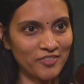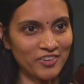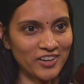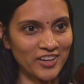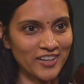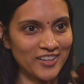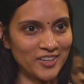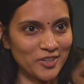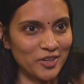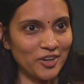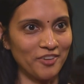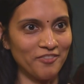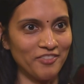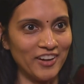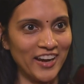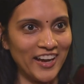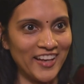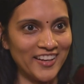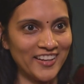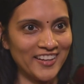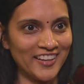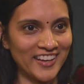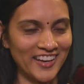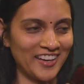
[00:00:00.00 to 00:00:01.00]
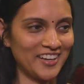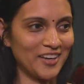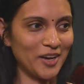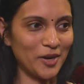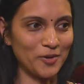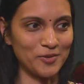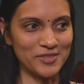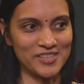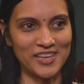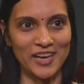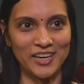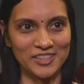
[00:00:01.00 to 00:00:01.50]
I've heard it on violin, and
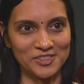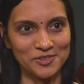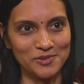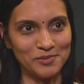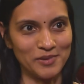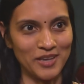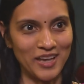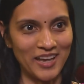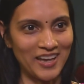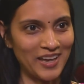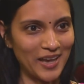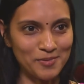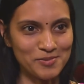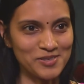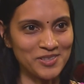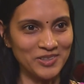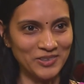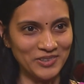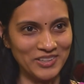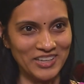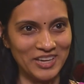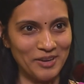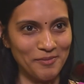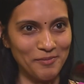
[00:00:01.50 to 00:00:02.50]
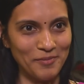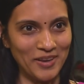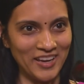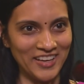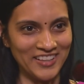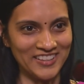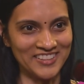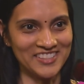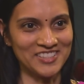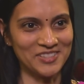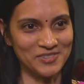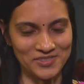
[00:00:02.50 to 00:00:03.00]
I was actually absolutely
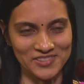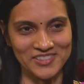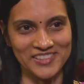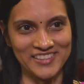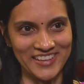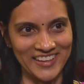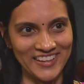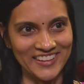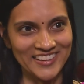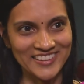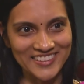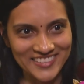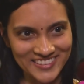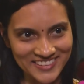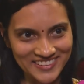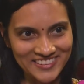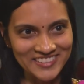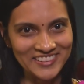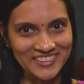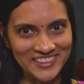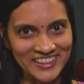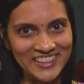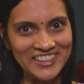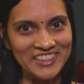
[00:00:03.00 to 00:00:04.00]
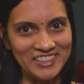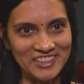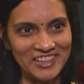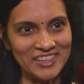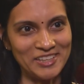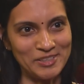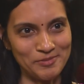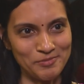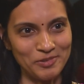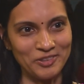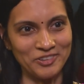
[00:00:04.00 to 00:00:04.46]
amazed. It was really, really, really